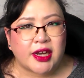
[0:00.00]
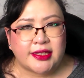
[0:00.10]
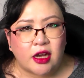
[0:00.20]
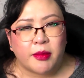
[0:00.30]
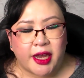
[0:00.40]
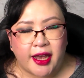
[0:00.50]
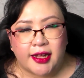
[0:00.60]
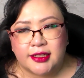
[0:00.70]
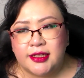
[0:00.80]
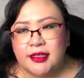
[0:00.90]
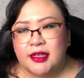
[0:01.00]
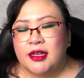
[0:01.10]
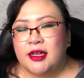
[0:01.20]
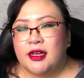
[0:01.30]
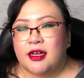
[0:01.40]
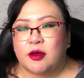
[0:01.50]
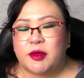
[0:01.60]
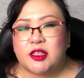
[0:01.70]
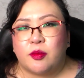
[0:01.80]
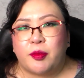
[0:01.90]
down my alley. Um,
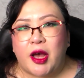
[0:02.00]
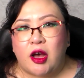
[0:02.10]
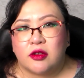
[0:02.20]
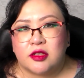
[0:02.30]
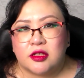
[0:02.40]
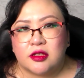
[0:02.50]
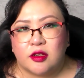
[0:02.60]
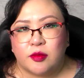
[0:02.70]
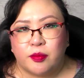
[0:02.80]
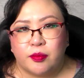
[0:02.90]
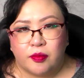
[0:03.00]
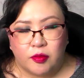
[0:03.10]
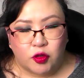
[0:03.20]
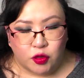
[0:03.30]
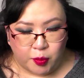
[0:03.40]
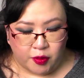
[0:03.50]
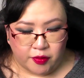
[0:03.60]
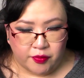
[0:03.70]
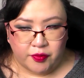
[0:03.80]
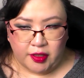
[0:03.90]
it's about a group
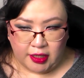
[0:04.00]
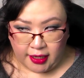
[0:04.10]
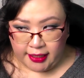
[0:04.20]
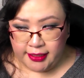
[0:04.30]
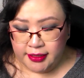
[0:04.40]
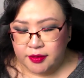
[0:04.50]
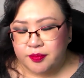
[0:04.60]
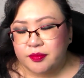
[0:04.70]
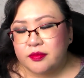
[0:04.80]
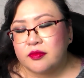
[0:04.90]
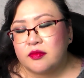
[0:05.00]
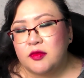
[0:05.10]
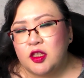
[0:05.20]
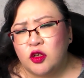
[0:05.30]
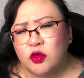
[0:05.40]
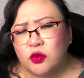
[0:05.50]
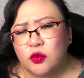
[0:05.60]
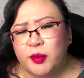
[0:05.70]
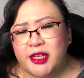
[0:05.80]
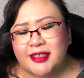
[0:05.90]
of guys who
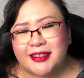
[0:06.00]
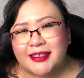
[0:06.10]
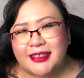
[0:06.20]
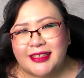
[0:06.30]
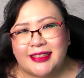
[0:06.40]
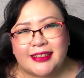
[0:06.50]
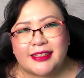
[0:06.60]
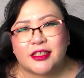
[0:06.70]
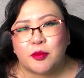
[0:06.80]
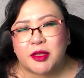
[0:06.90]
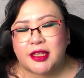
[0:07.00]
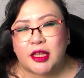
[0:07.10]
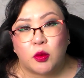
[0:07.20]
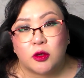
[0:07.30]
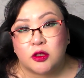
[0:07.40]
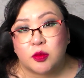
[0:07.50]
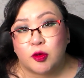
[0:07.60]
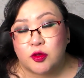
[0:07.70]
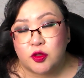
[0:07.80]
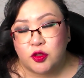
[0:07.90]
basically did something they weren't
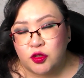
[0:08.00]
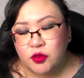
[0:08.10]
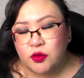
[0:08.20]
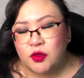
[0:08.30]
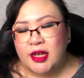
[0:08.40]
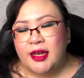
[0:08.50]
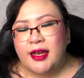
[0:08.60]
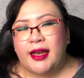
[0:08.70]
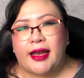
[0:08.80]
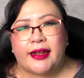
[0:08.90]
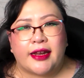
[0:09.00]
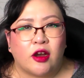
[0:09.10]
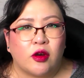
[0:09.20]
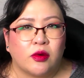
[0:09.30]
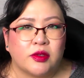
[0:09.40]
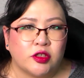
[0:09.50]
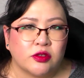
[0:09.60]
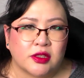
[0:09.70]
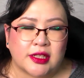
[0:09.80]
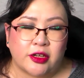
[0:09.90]
supposed to do, and now
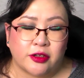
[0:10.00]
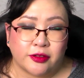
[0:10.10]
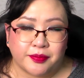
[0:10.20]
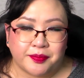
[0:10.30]
years later,